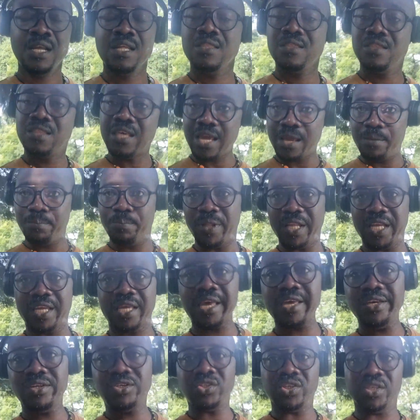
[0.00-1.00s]
the
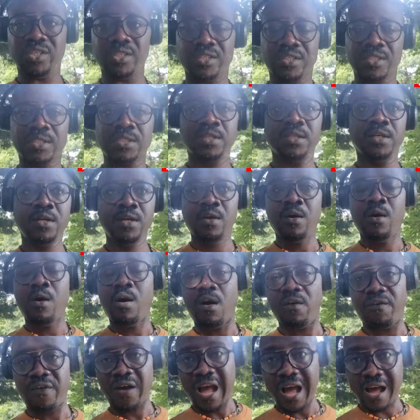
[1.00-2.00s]
implications
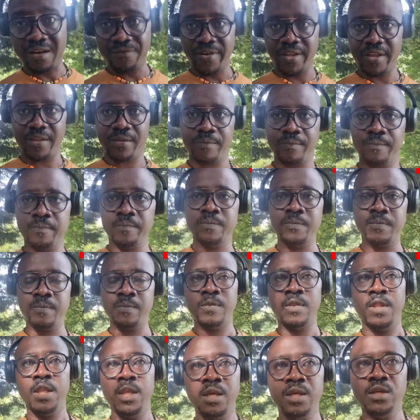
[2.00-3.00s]
of having
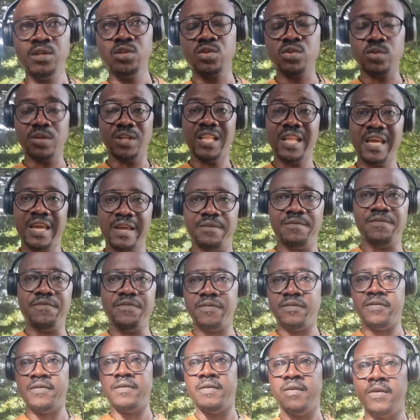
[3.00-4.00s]
to live
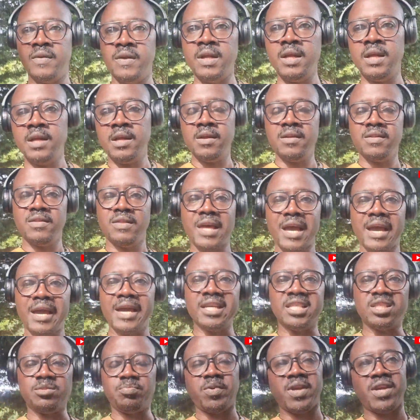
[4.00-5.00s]
the
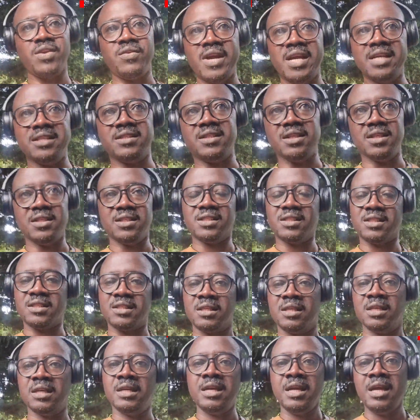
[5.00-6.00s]
experiences
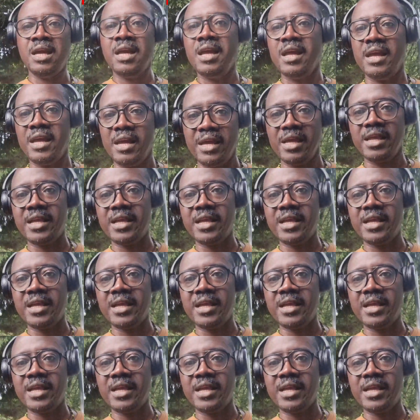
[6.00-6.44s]
in